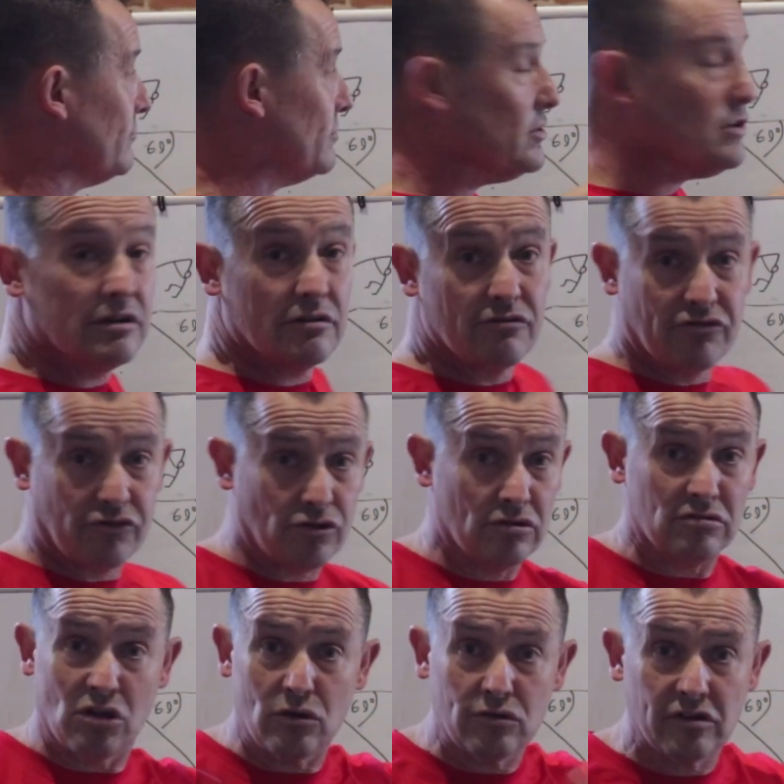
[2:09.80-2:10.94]
run for a
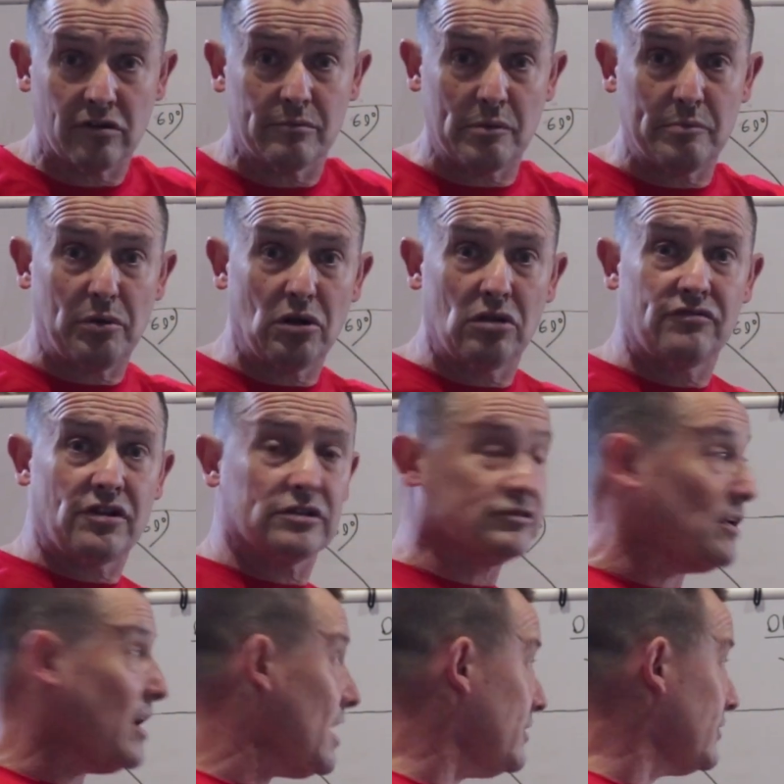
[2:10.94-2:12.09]
long jump, a pole vault, or
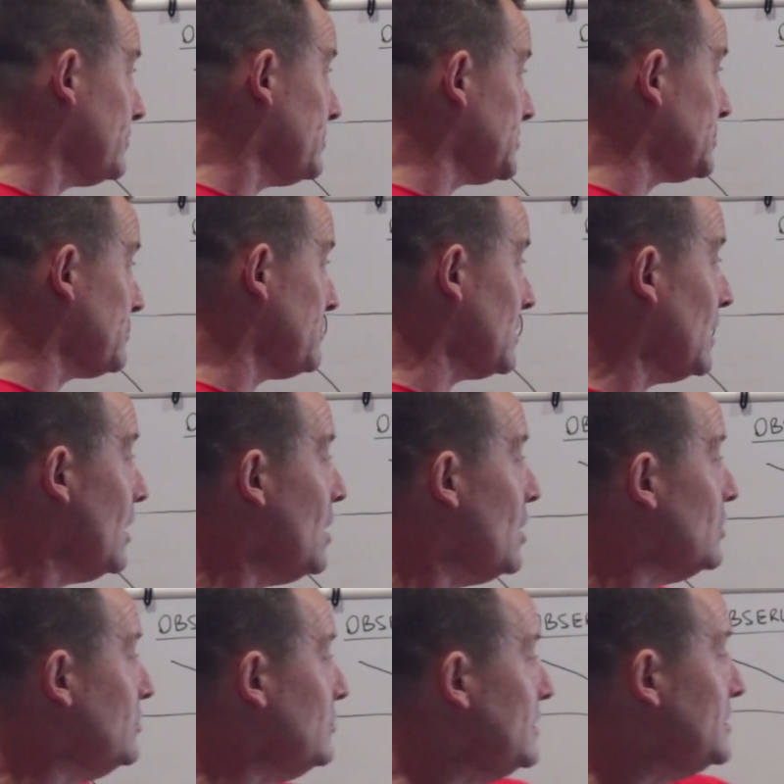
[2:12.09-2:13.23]
a high jump or something.
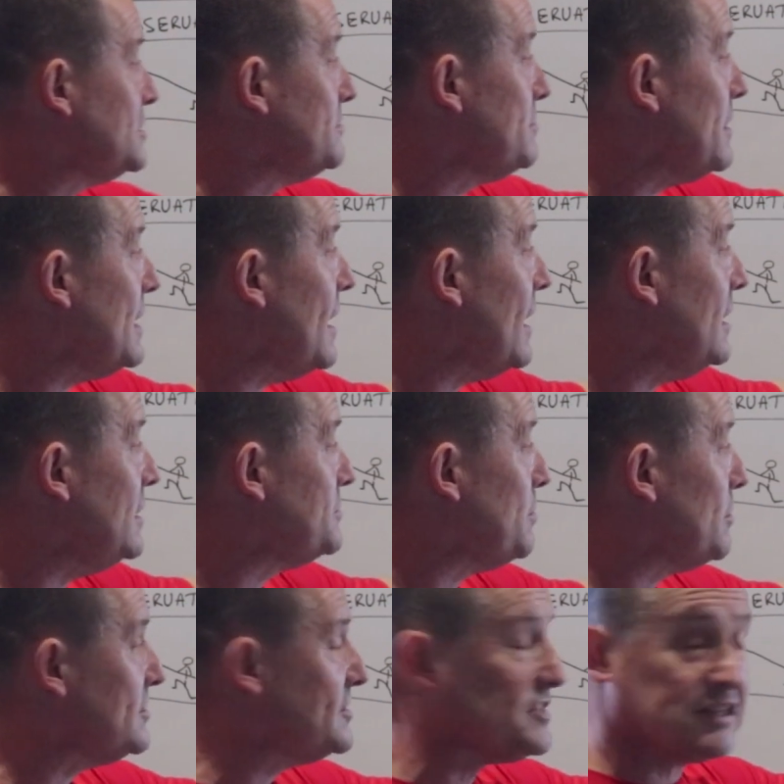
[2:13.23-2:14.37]
You need to be
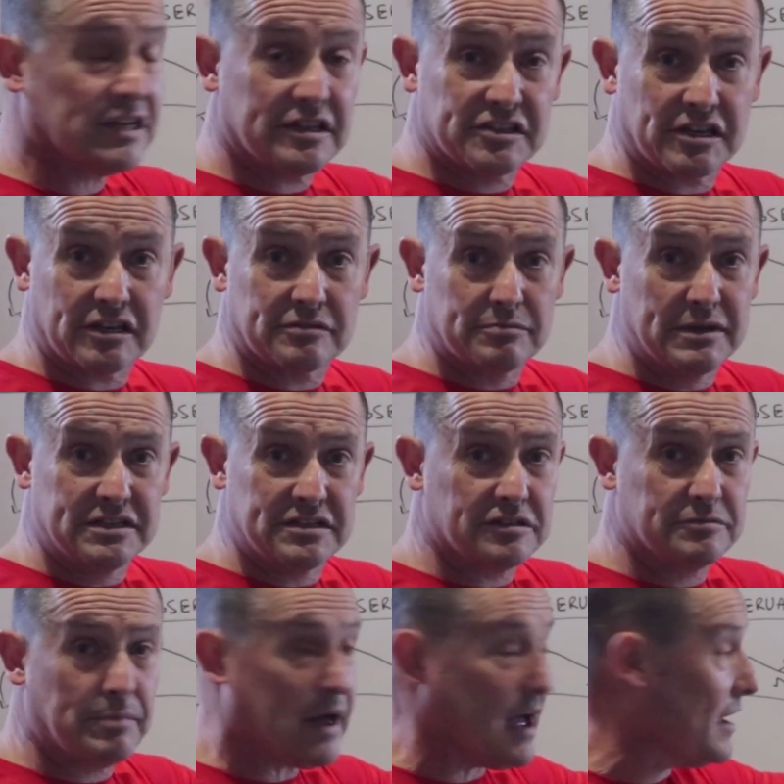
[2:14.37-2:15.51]
8.66 meters
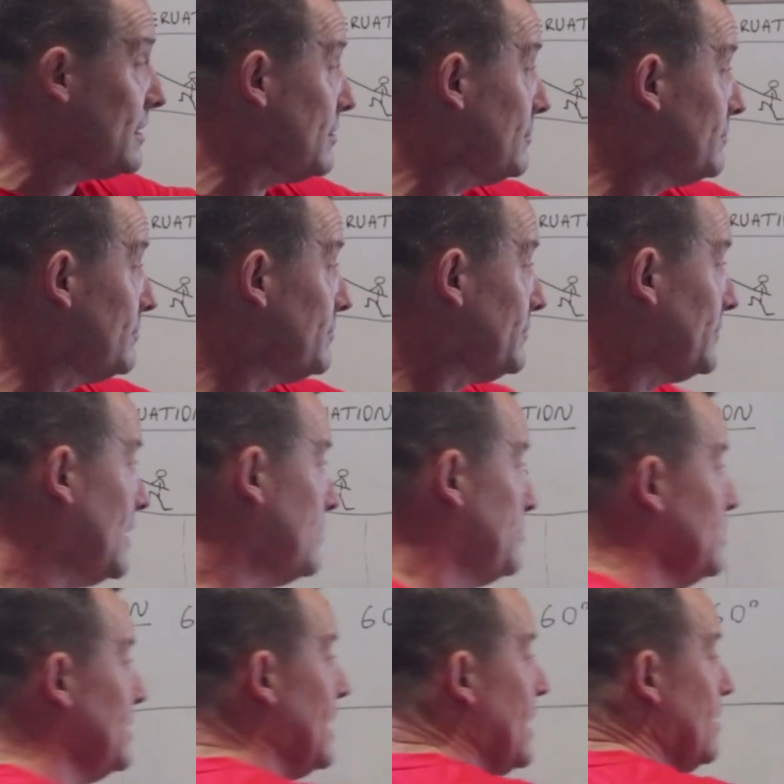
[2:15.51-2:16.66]
back. I'll put
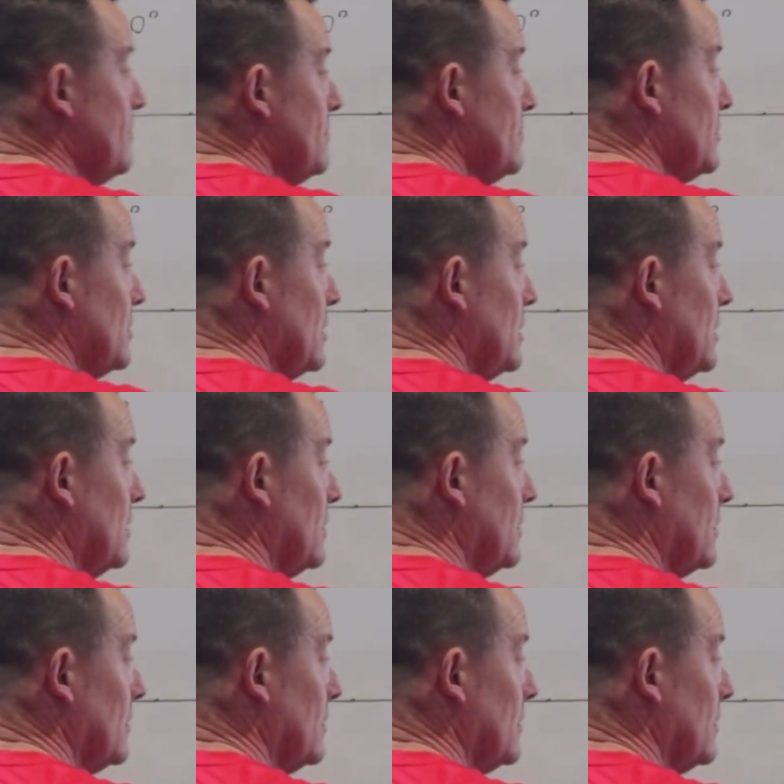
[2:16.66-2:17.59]
an N there,